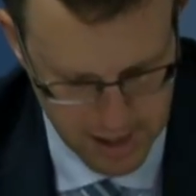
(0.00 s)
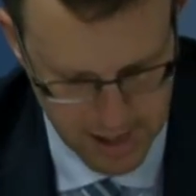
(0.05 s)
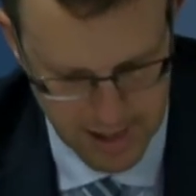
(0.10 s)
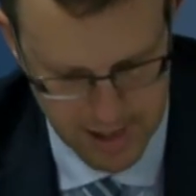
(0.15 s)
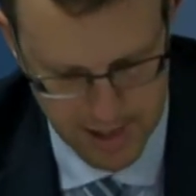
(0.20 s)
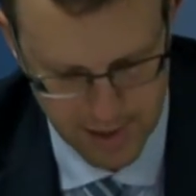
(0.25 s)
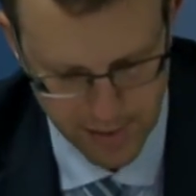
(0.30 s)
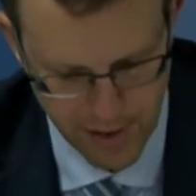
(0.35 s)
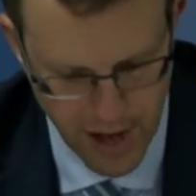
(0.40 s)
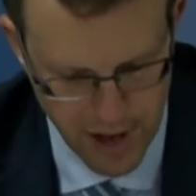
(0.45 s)
It
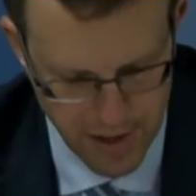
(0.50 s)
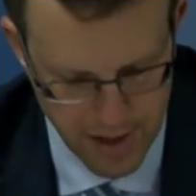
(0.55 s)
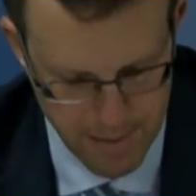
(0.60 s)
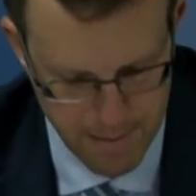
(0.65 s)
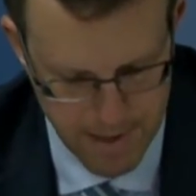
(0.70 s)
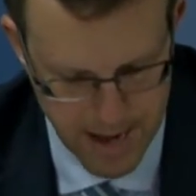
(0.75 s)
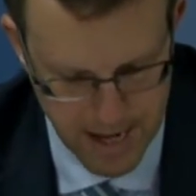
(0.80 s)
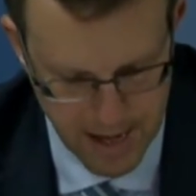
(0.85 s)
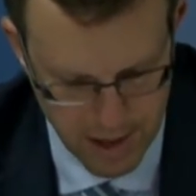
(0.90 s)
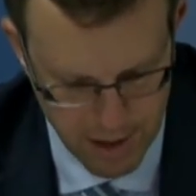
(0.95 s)
has found that
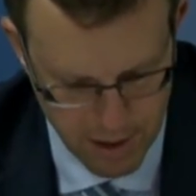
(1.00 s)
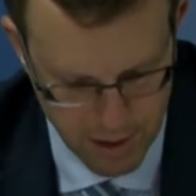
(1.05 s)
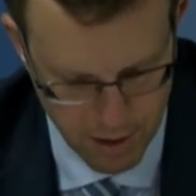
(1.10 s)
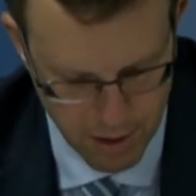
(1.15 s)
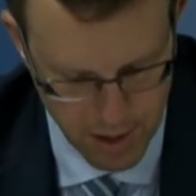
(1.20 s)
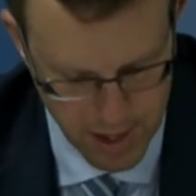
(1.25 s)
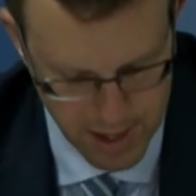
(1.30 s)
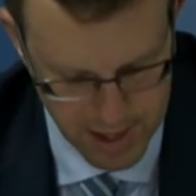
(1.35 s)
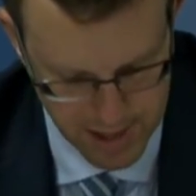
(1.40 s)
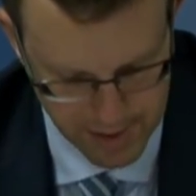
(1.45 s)
many
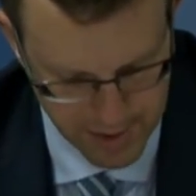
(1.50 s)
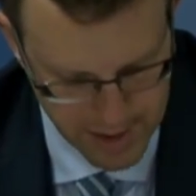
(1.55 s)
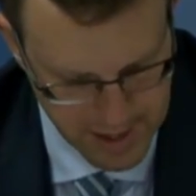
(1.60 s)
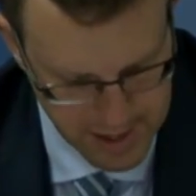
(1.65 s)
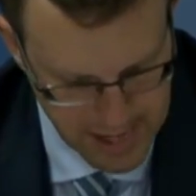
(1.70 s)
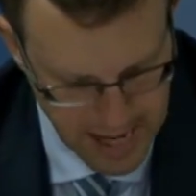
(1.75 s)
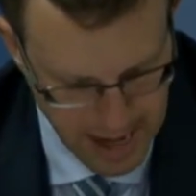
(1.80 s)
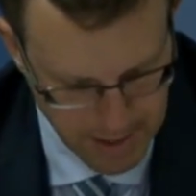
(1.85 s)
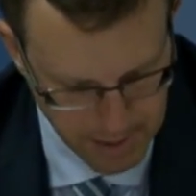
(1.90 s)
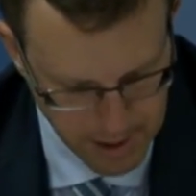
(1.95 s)
authorities have
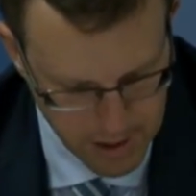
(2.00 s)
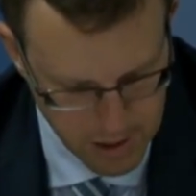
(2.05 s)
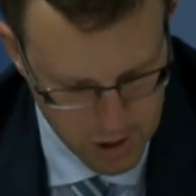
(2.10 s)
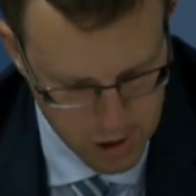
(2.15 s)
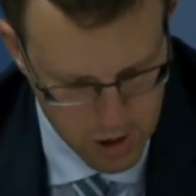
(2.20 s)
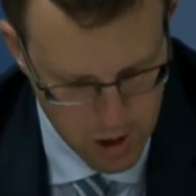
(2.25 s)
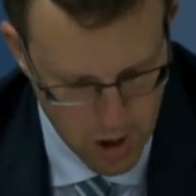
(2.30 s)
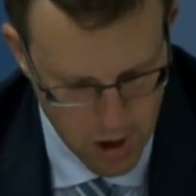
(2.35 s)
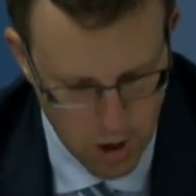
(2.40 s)
established